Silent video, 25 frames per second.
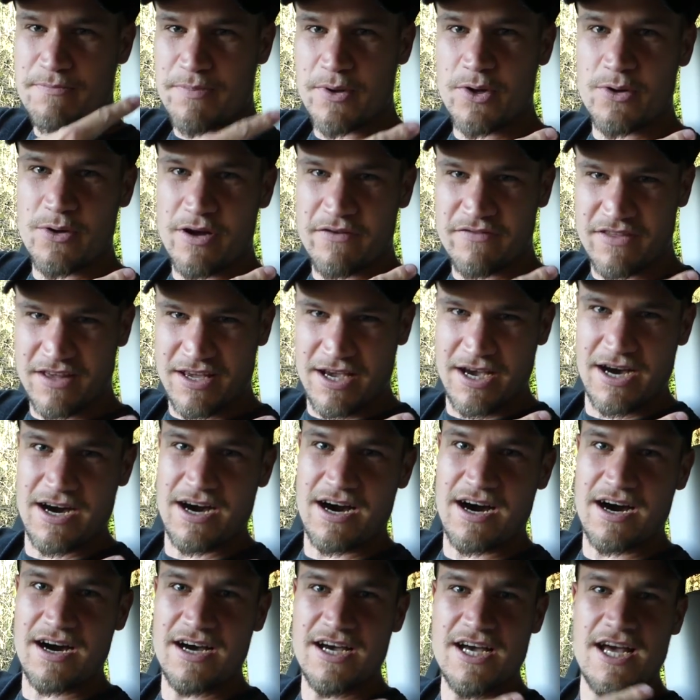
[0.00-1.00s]
boot of the
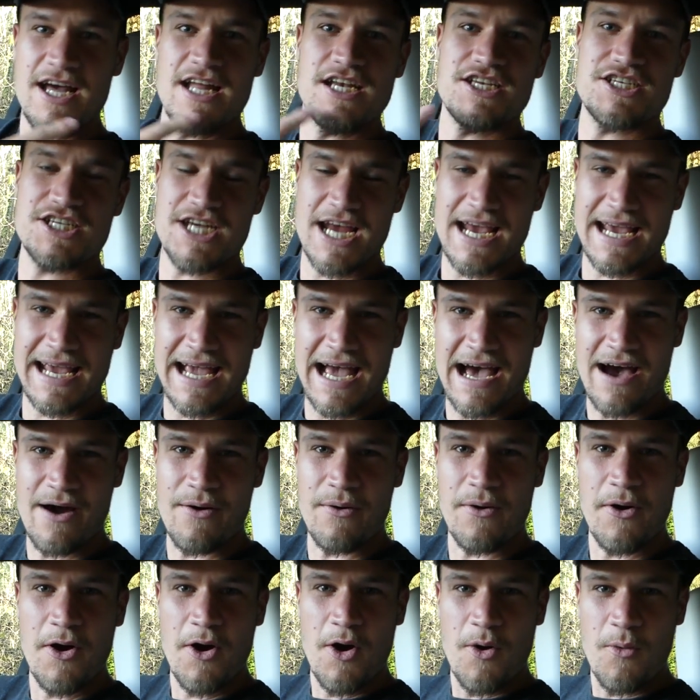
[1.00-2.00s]
car, check
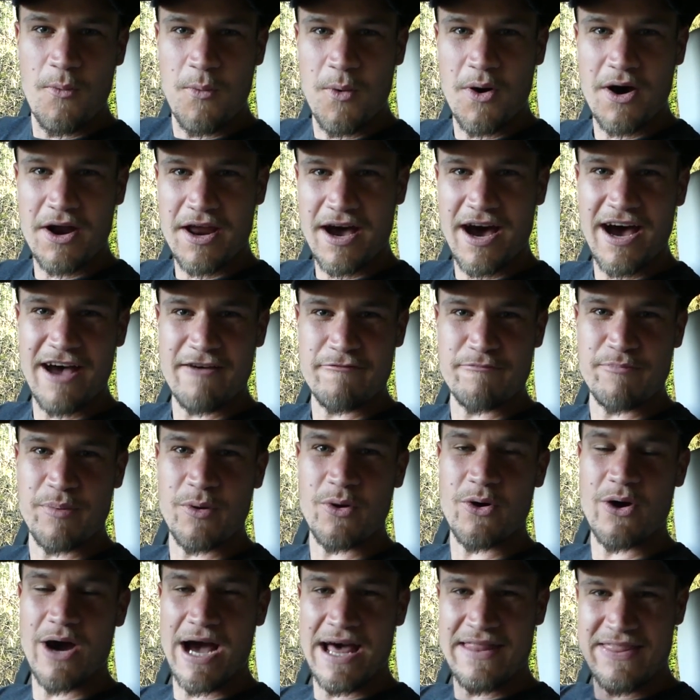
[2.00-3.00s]
out what I've
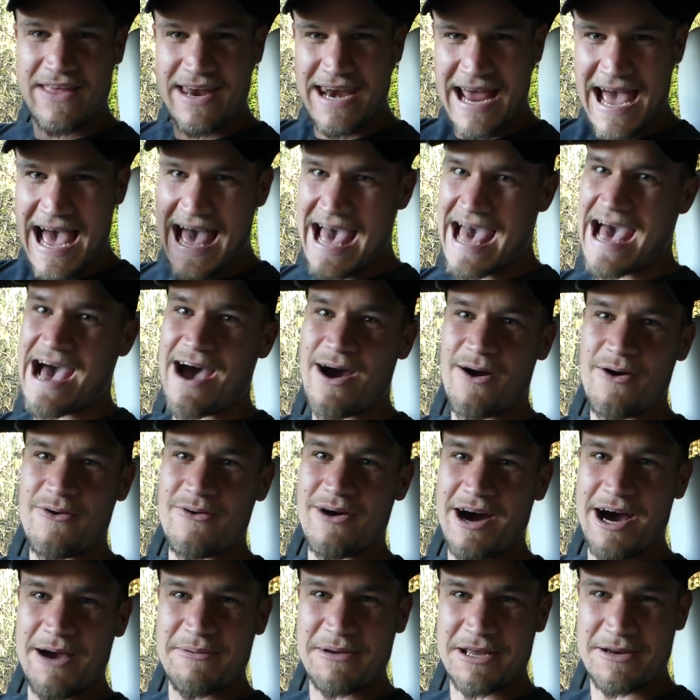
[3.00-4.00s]
bought and then how
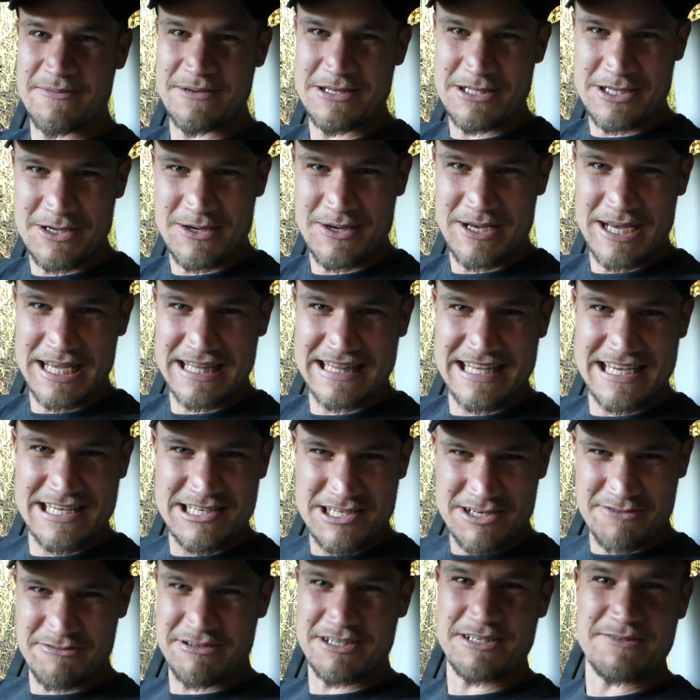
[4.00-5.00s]
I'm going to be doing this
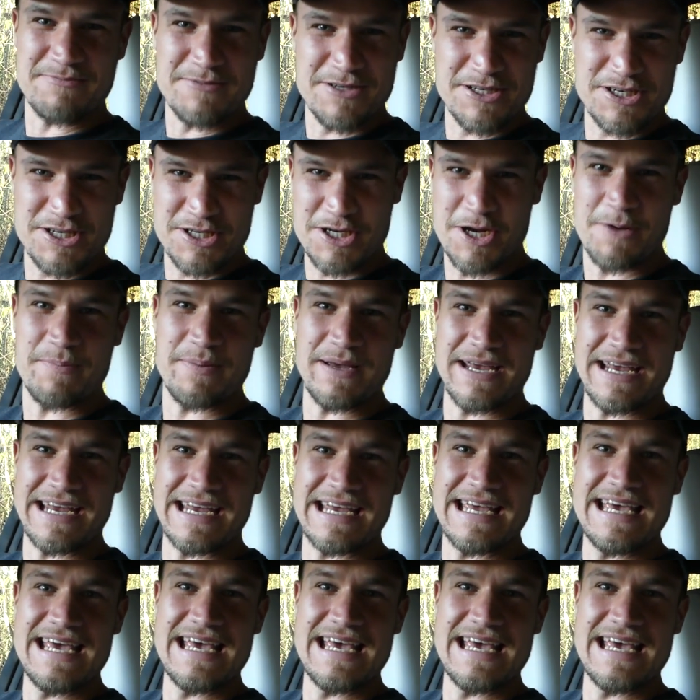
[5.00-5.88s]
Christmas shopping